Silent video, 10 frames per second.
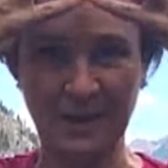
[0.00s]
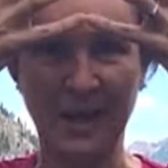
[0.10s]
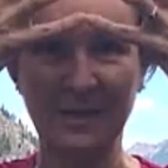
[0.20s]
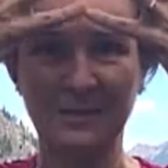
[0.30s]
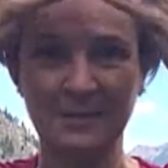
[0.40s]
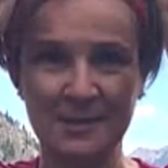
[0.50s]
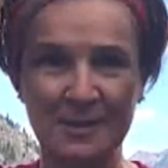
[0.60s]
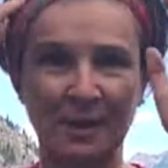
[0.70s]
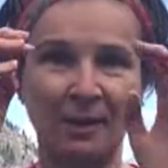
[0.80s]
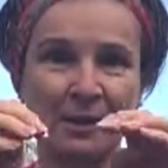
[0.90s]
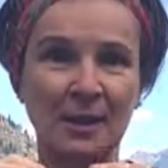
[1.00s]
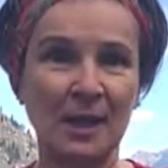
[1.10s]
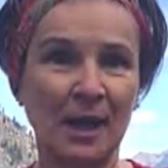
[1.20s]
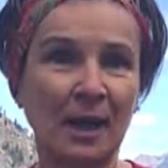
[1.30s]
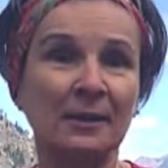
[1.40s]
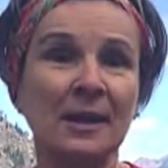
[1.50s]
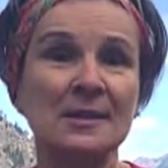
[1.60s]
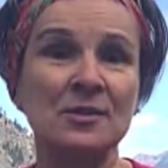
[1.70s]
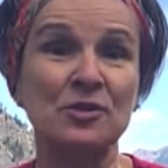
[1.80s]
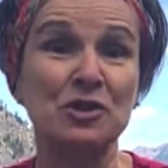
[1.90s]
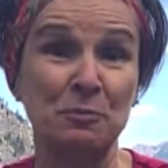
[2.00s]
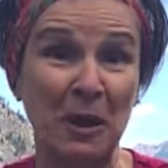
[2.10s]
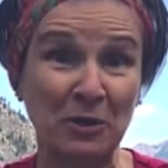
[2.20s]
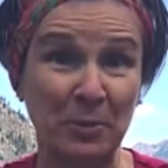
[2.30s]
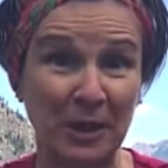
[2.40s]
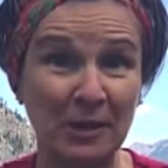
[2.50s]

under the skull. And that's your smart brain,